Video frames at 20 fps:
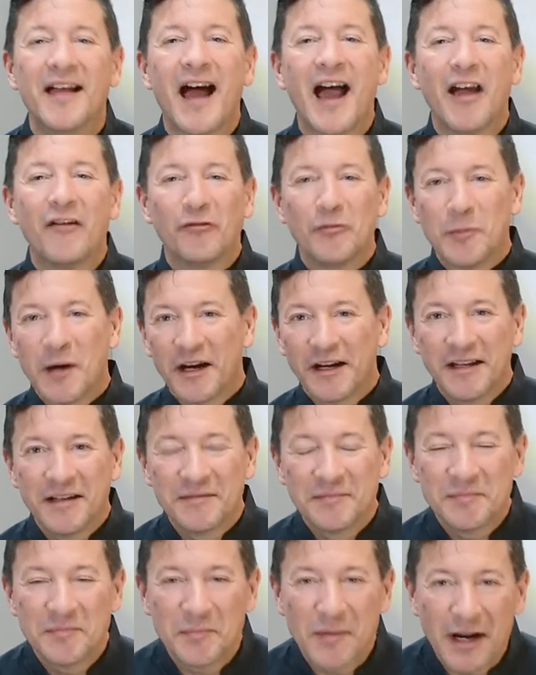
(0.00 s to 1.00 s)
Hi
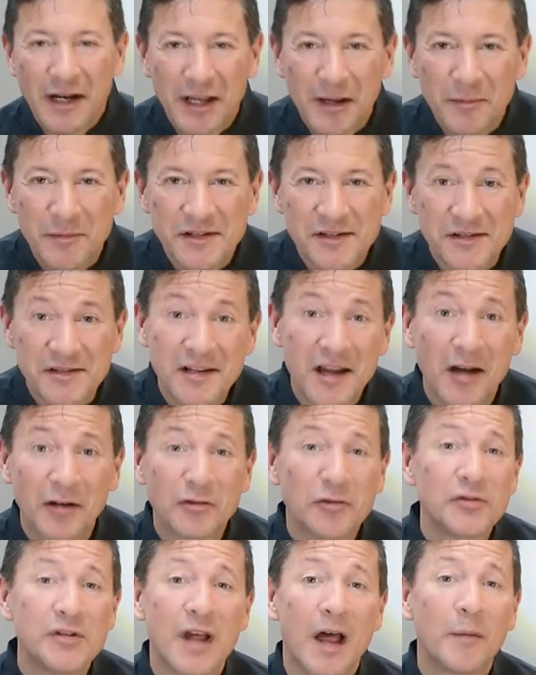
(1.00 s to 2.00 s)
everybody, my name is
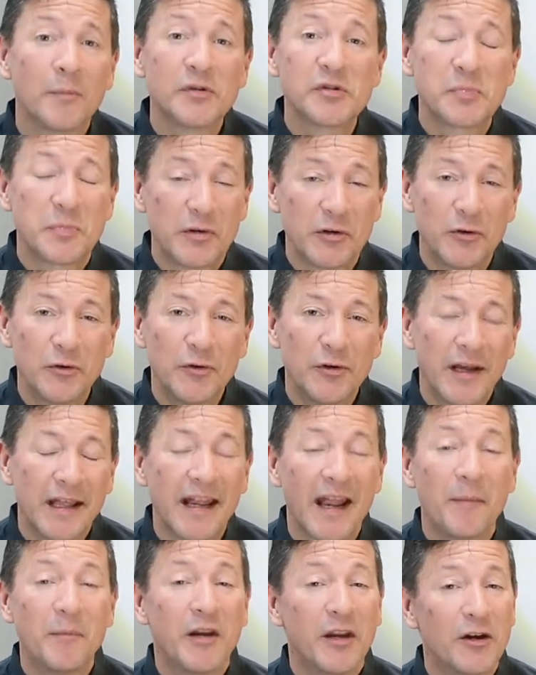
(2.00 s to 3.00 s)
Dr. Thomas Bough
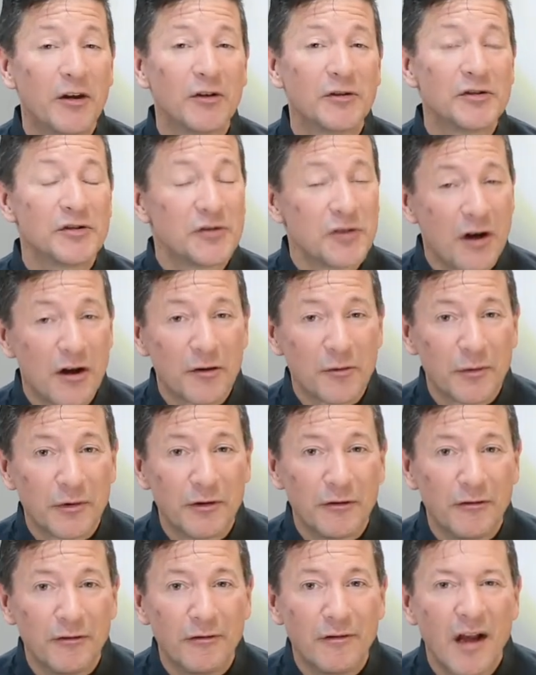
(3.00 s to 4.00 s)
and I'm here to talk with
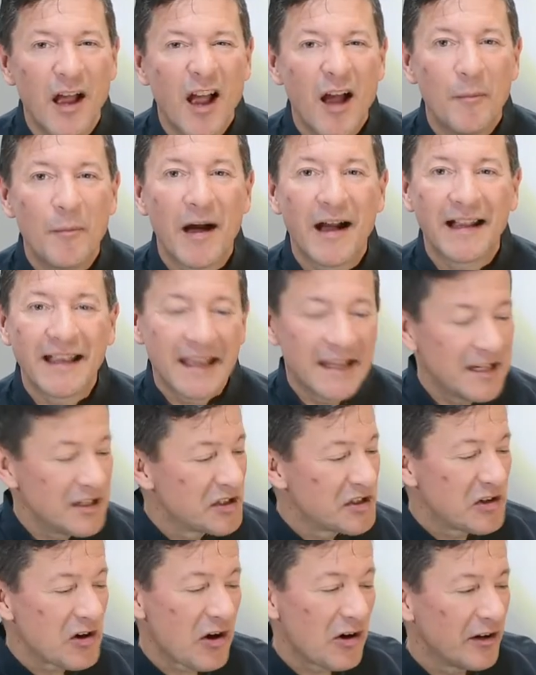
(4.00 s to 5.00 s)
you about getting
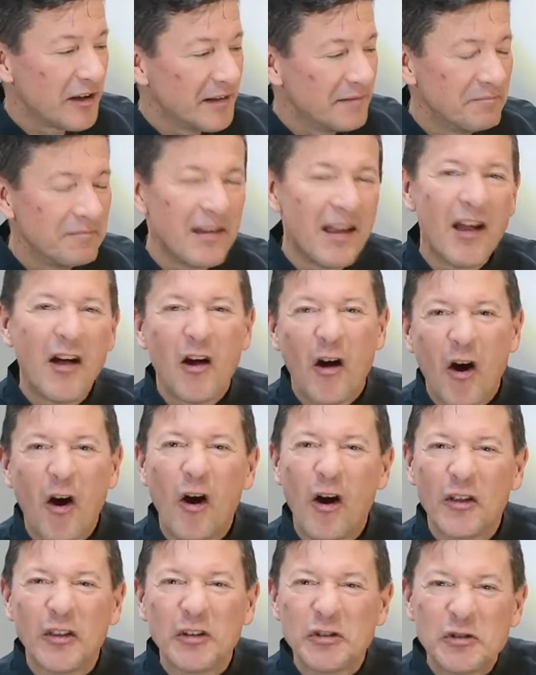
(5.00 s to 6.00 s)
started
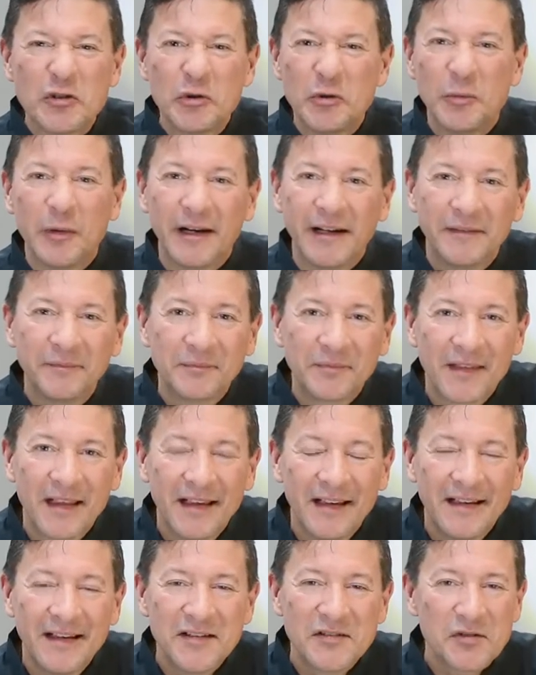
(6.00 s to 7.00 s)
on the tuba.
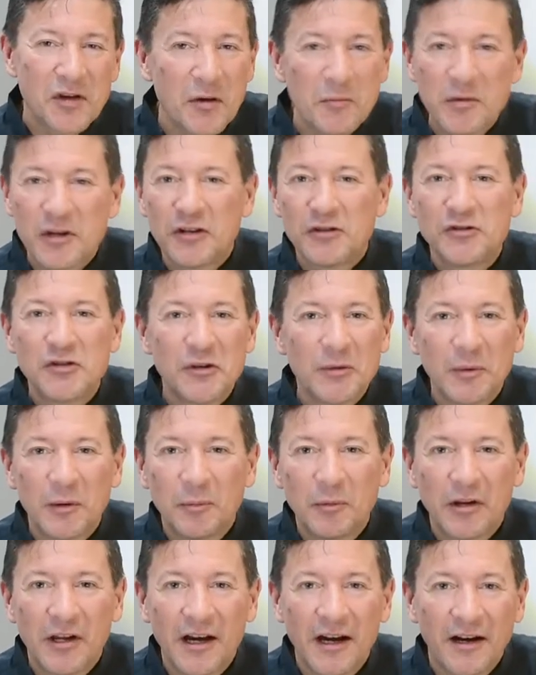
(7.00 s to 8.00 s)
So I've been a tuba
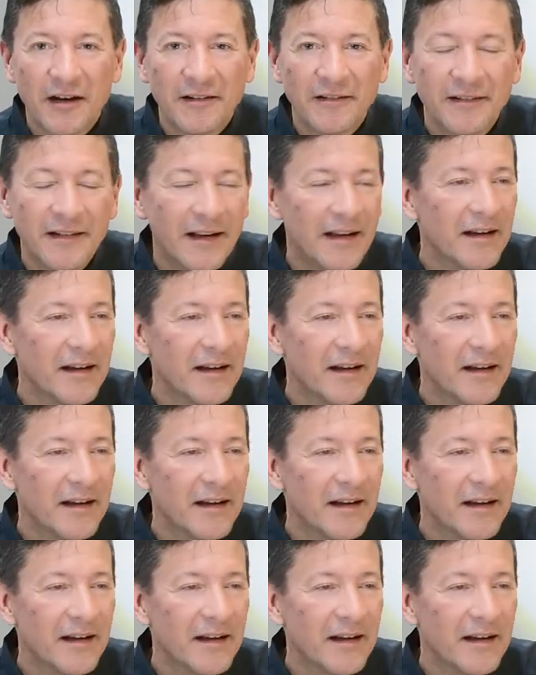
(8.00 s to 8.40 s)
player